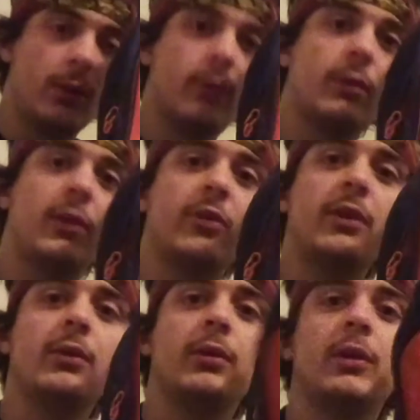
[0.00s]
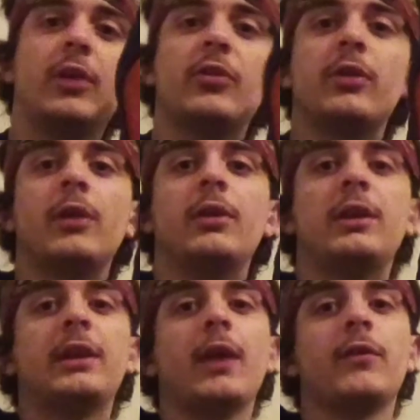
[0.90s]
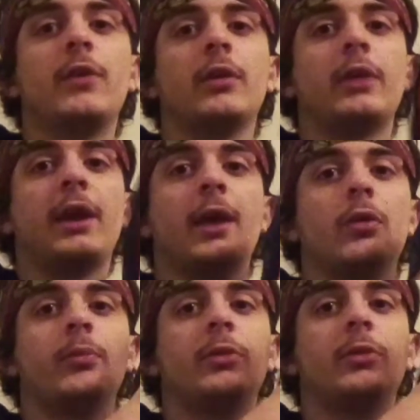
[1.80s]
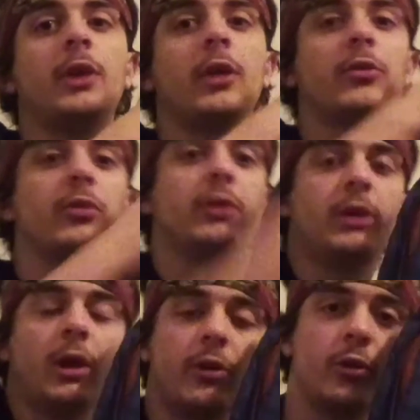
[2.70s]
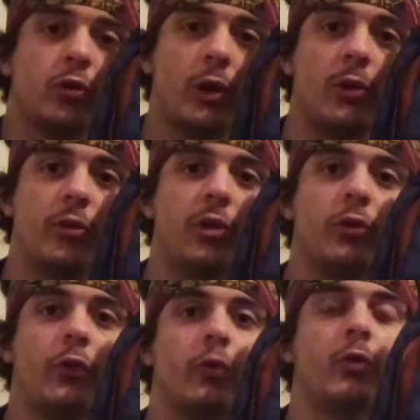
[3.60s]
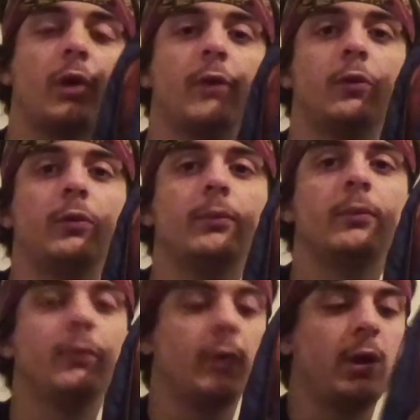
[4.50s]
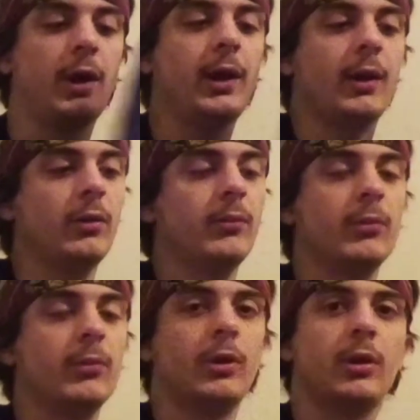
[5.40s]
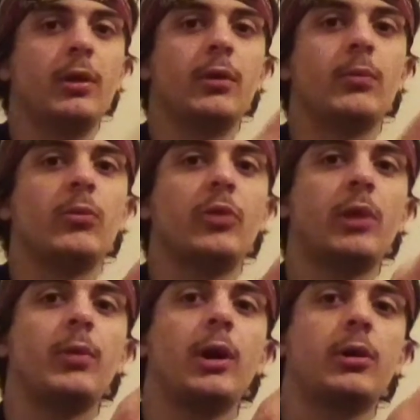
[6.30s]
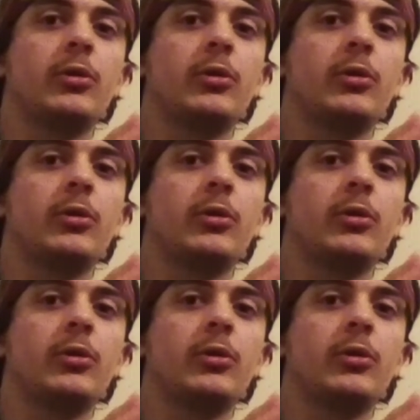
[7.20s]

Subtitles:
This can definitely handle, the strenuous use for survival. And side pockets.